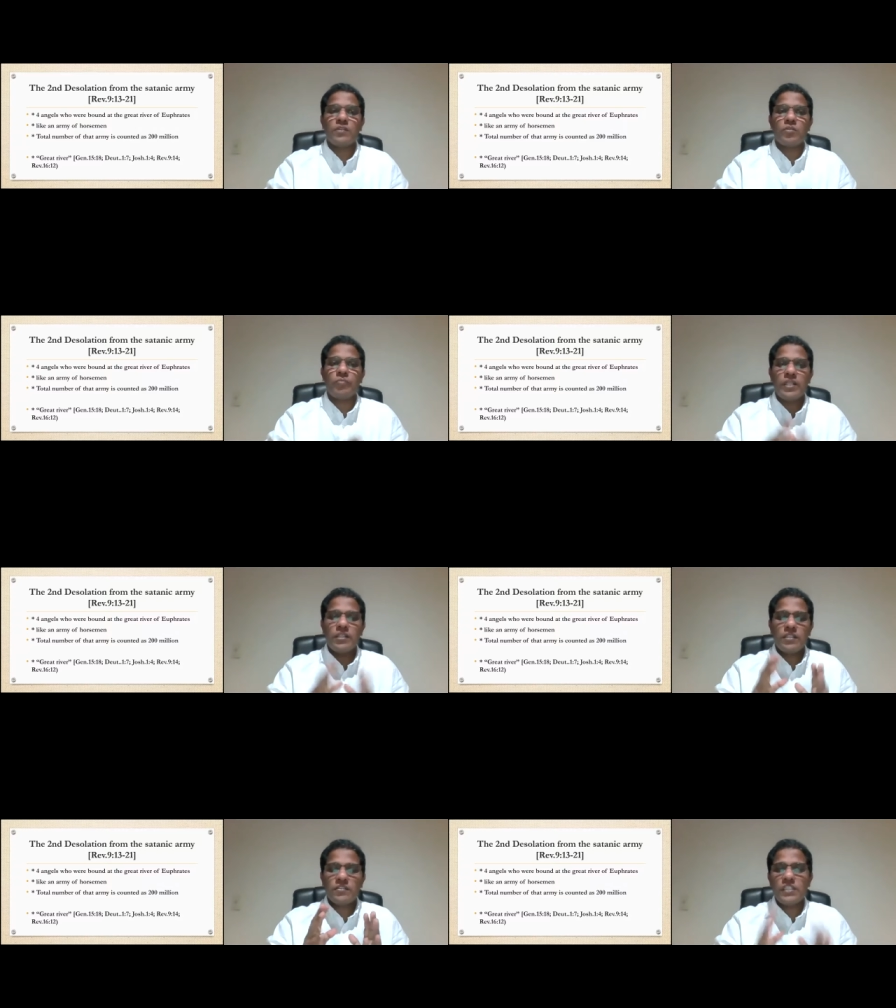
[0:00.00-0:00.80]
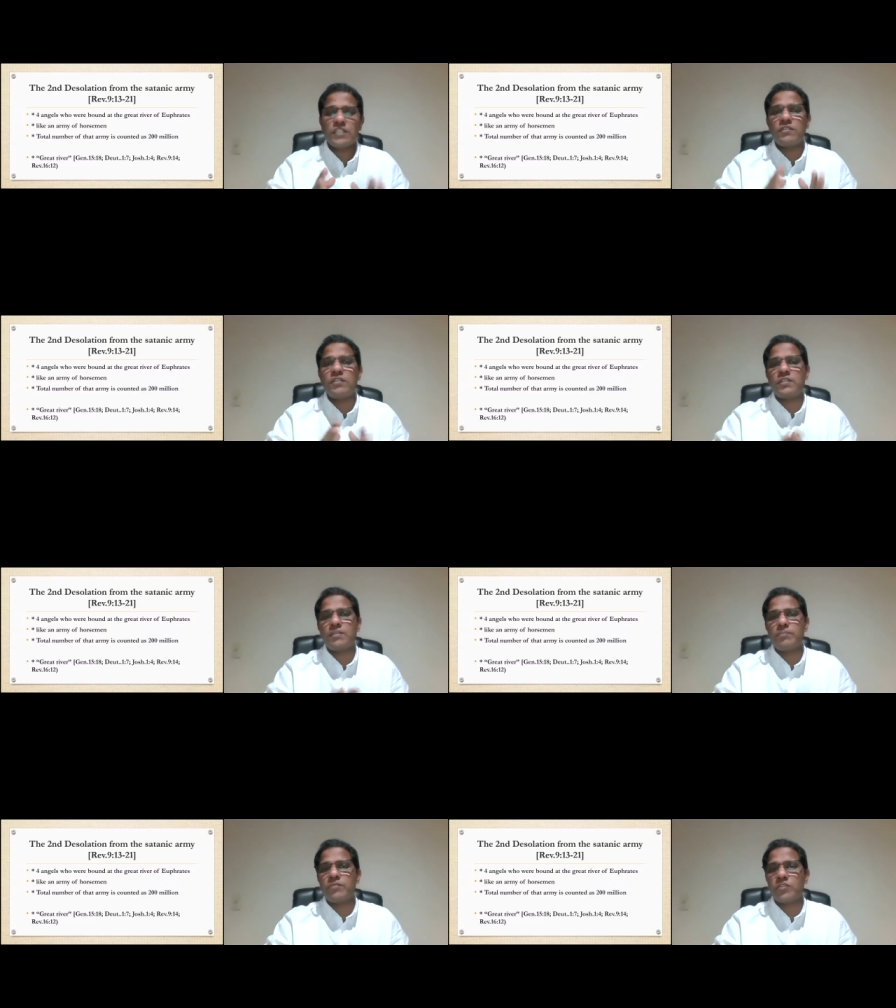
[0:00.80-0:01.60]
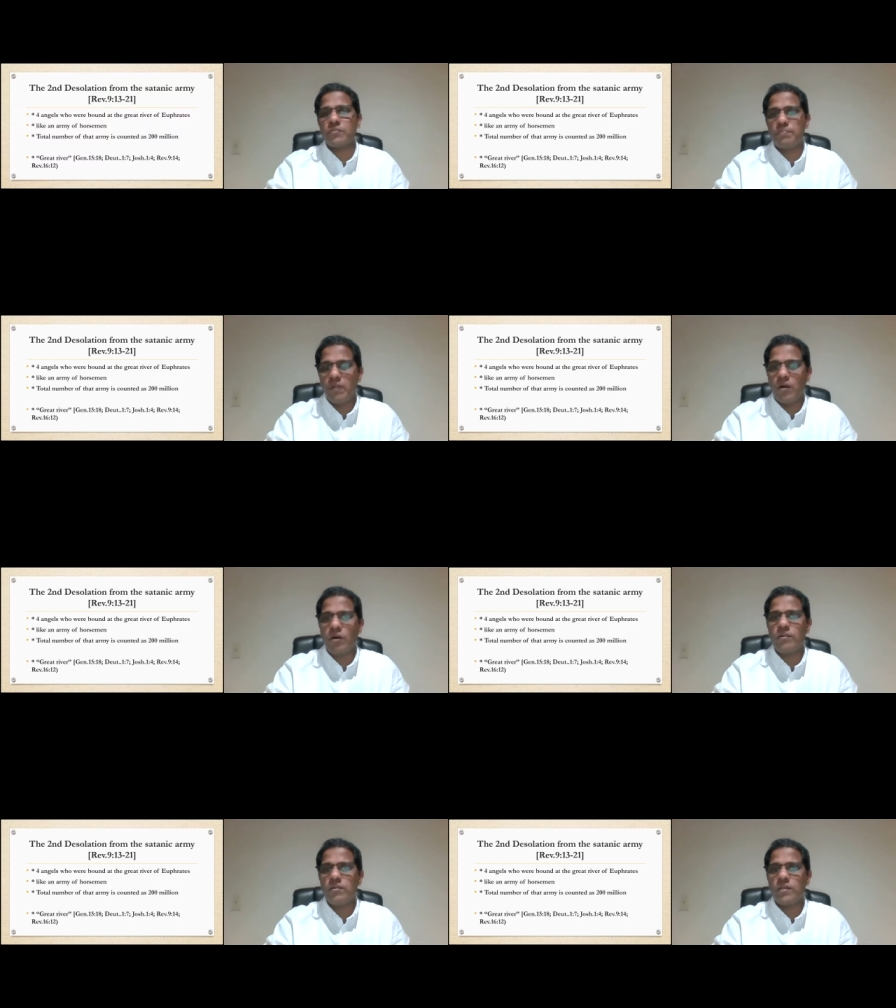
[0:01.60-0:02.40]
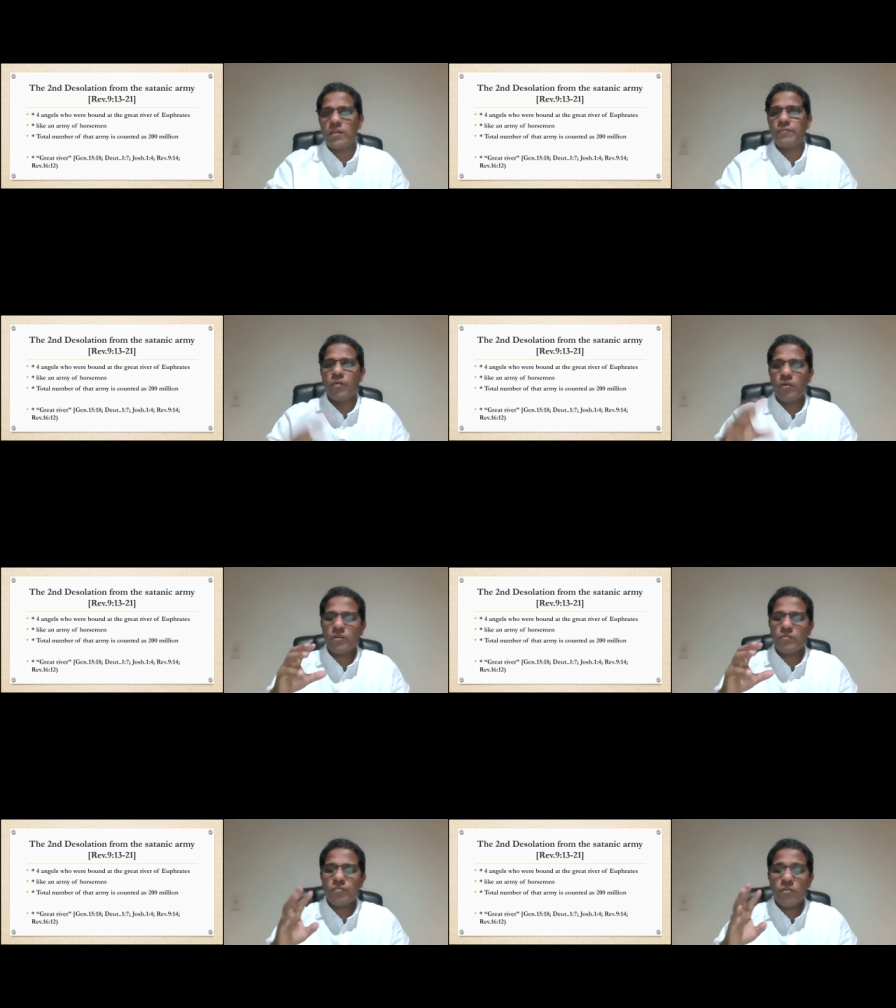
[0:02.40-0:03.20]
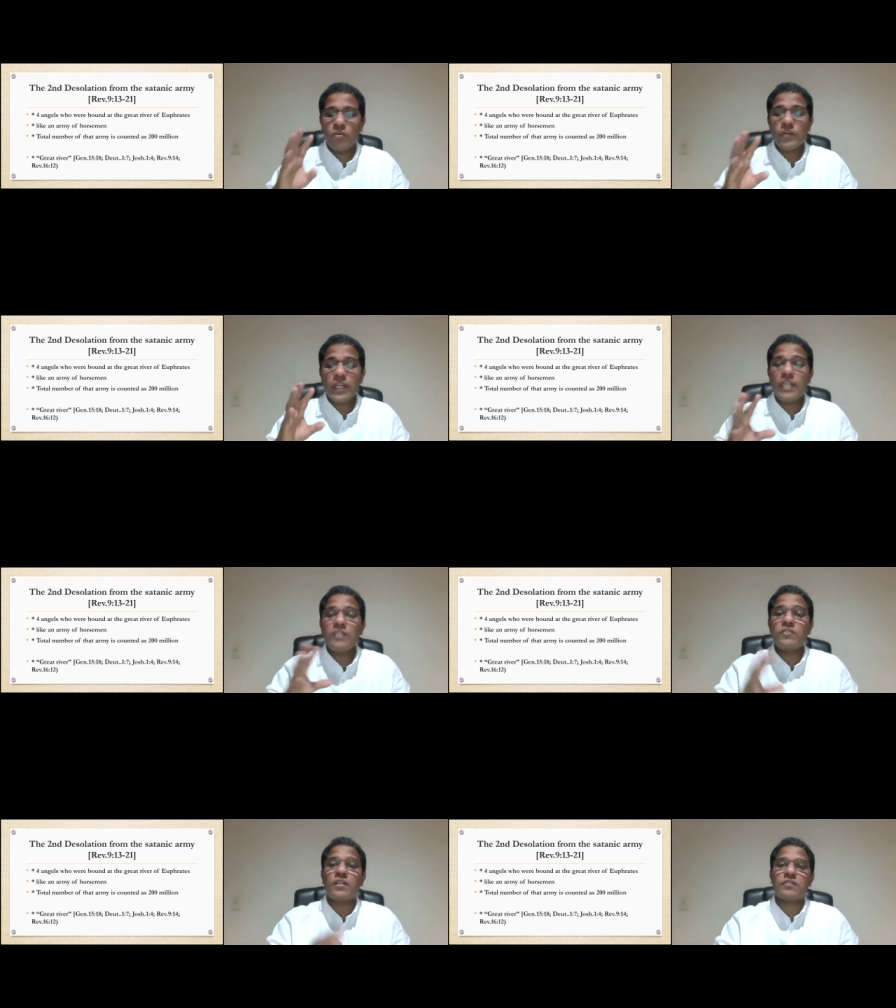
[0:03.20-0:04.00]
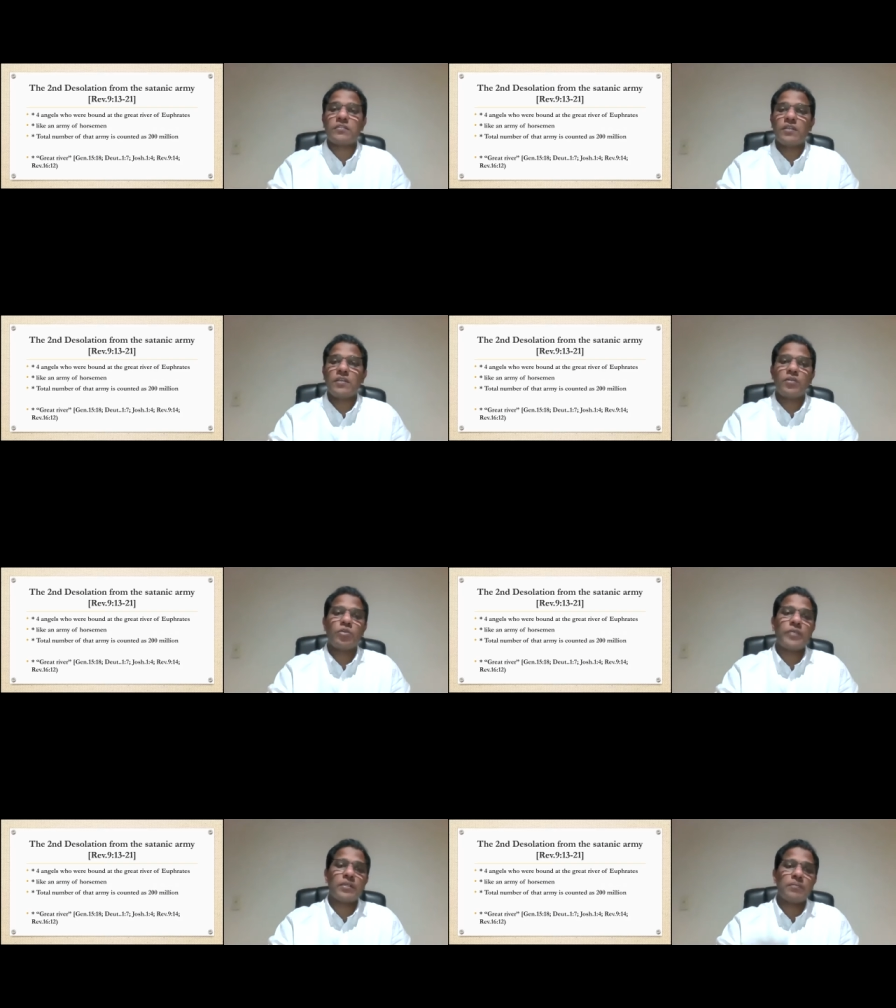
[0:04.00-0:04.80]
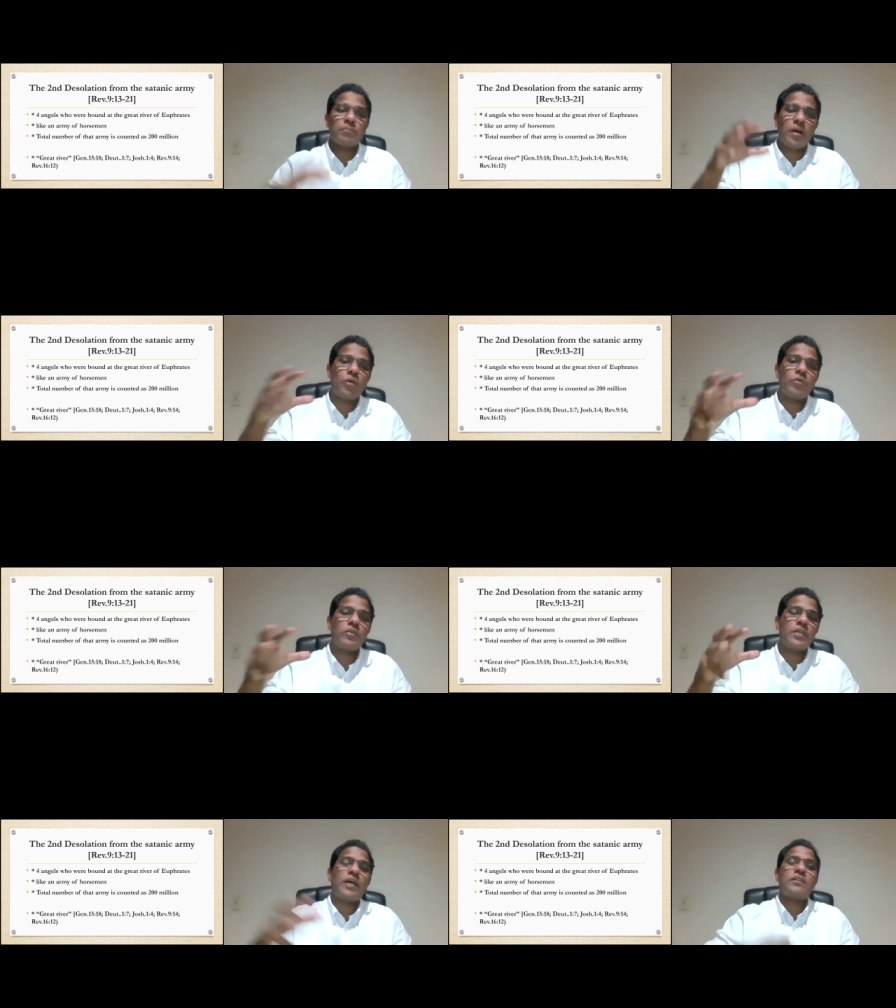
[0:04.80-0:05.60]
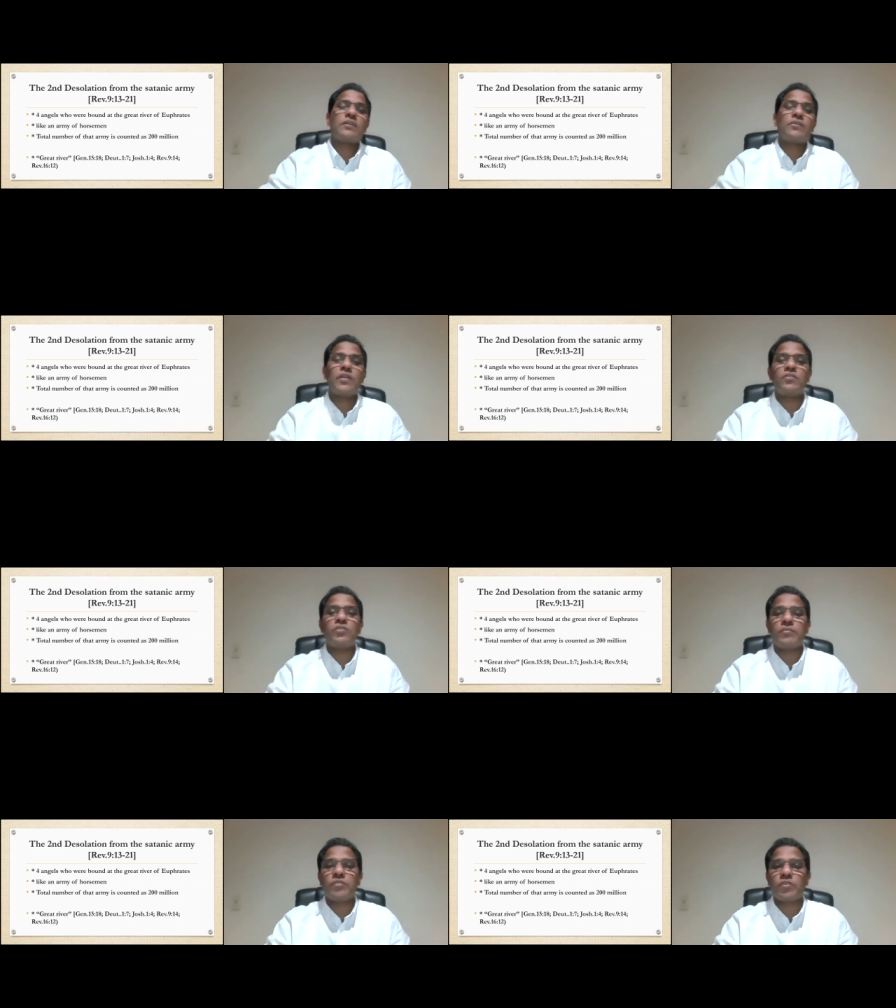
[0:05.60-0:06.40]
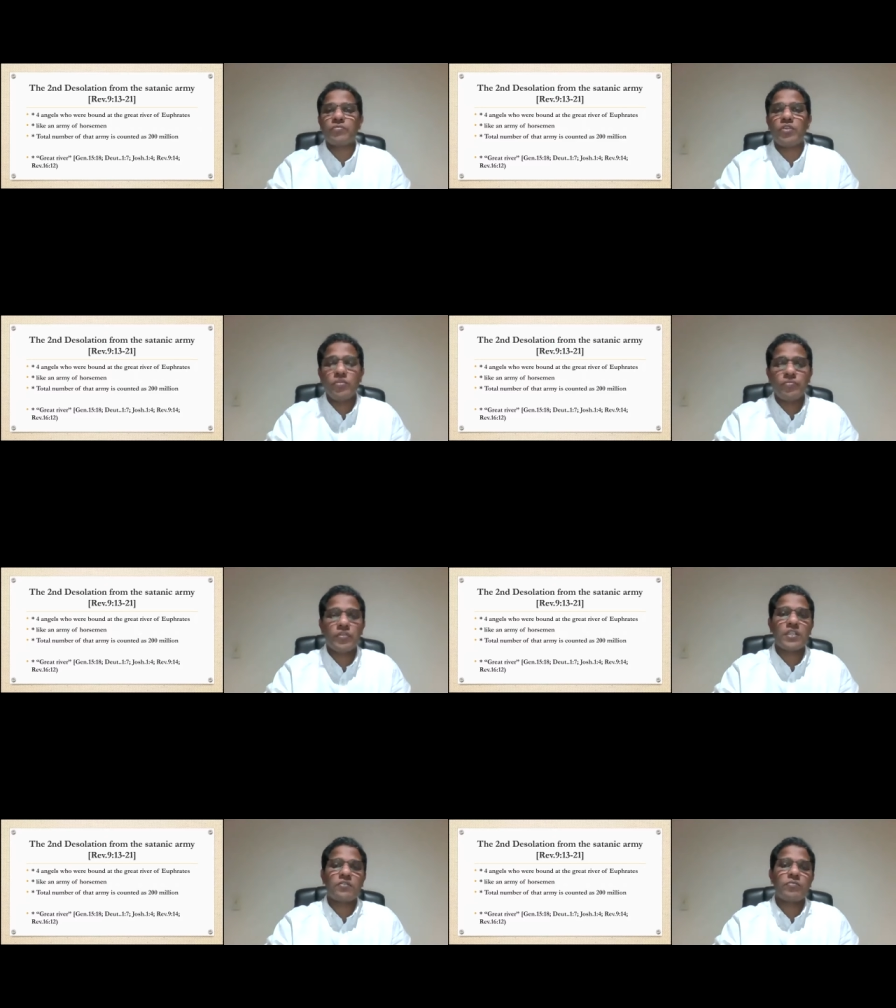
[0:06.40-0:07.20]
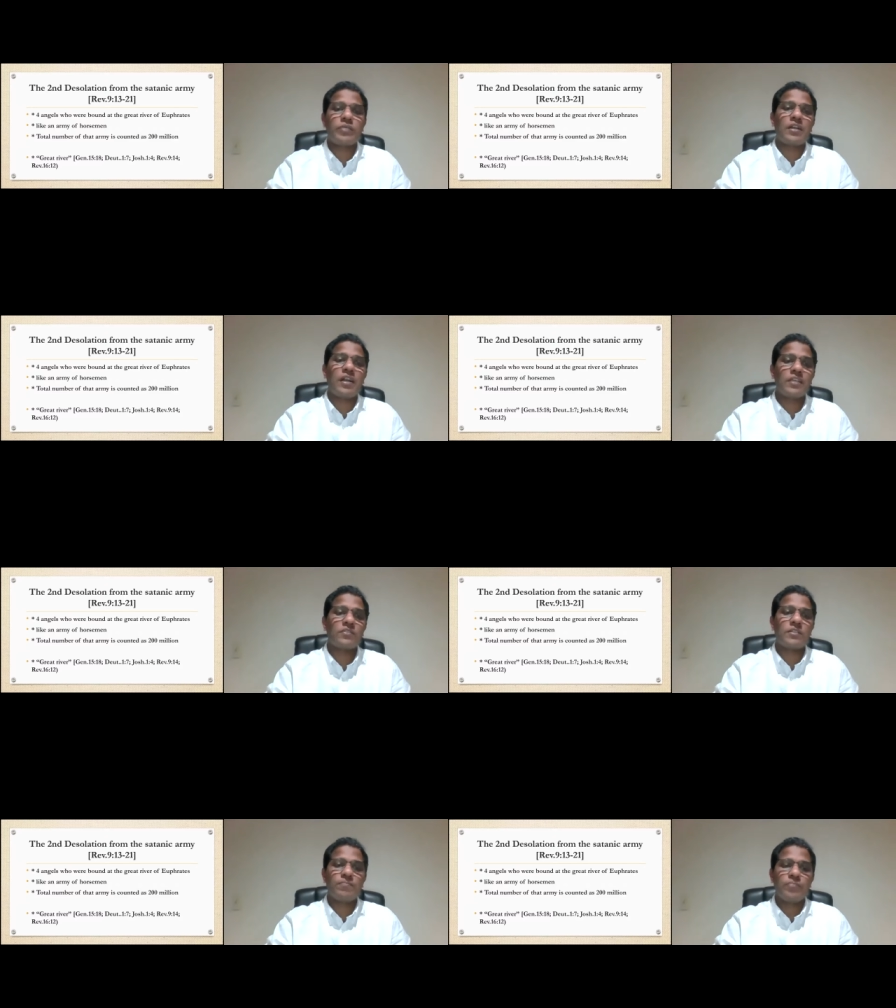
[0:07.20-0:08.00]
So when the sixth trumpet was blown, four, four angels who were bound at the great river of Euphrates were released.